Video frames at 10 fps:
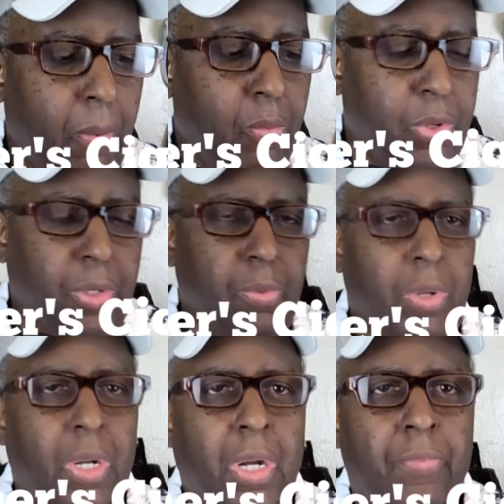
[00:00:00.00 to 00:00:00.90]
Where you
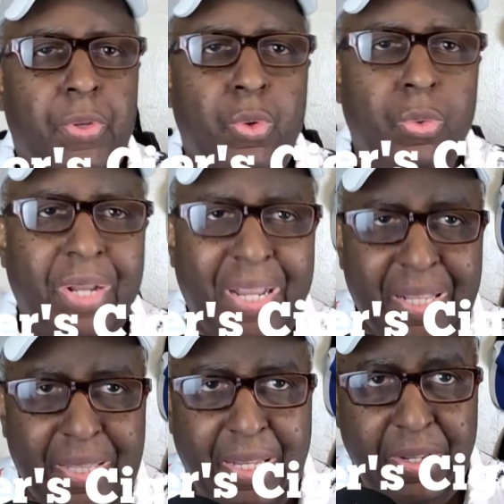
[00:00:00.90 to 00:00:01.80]
ever you go to
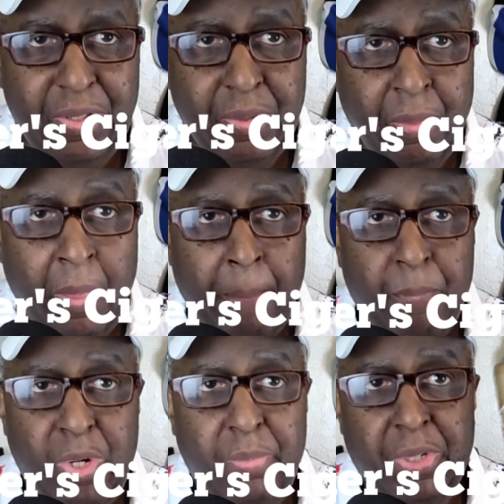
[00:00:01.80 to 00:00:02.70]
get these,
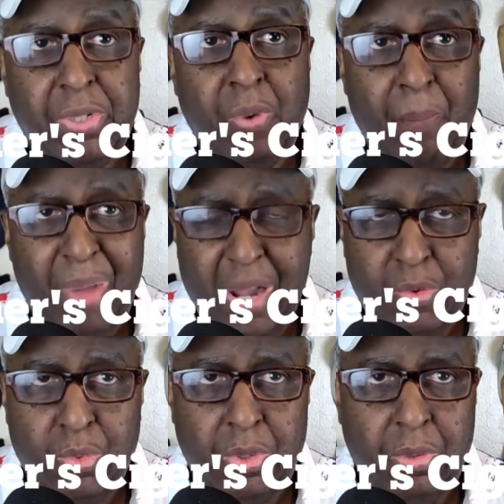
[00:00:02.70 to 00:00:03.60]
pretty much they're on back
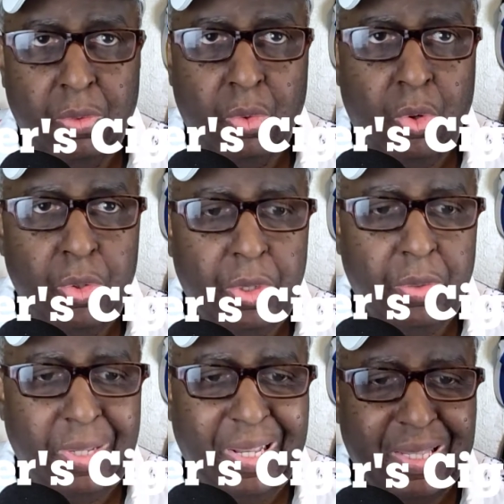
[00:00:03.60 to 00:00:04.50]
order, or you can
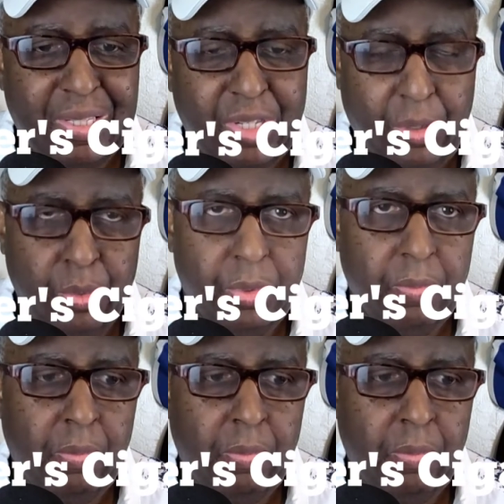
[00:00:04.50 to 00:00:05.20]
only get the singles.